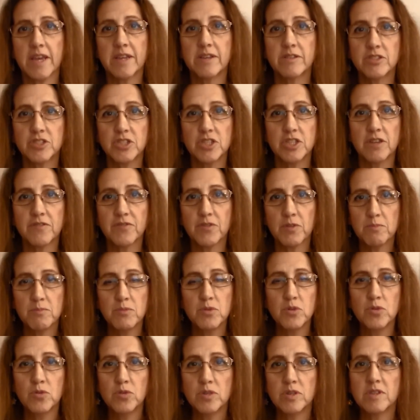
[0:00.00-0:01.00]
energy of the
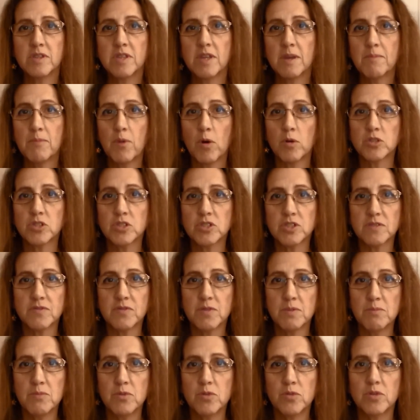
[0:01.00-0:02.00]
moon and the emotions
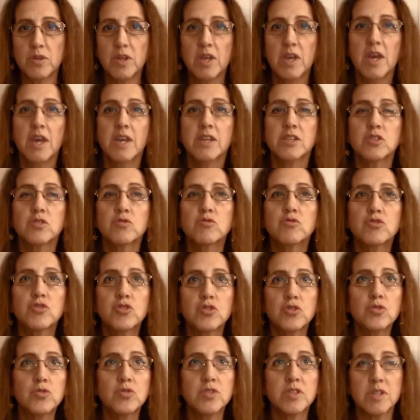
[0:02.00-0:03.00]
of the moon to
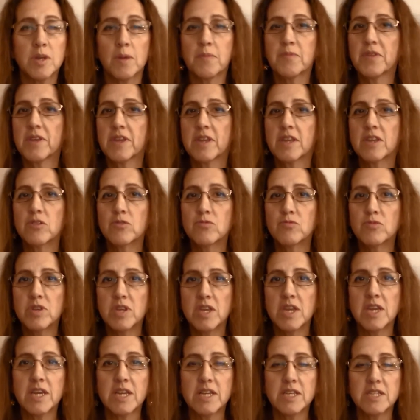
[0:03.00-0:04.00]
do something
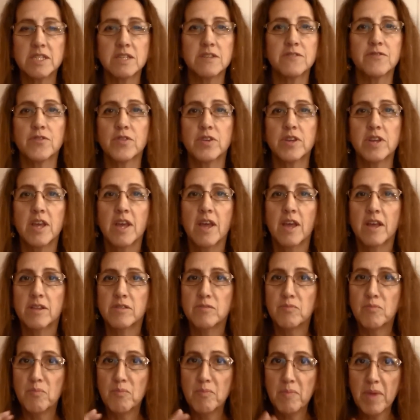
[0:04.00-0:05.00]
unique and different.
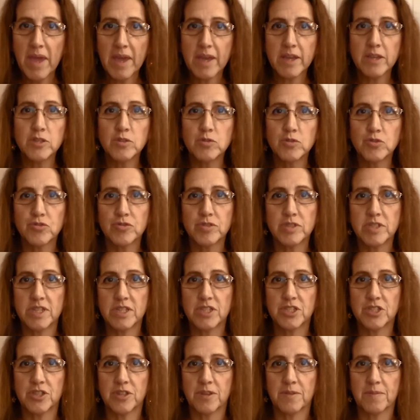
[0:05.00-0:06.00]
Make a new
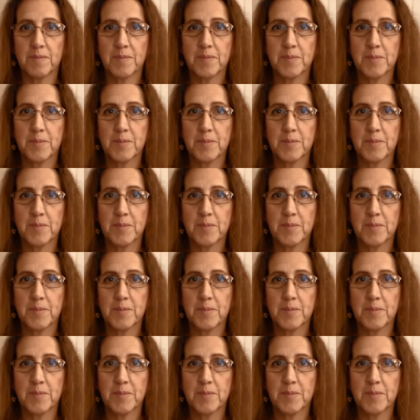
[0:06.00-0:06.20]
tradition.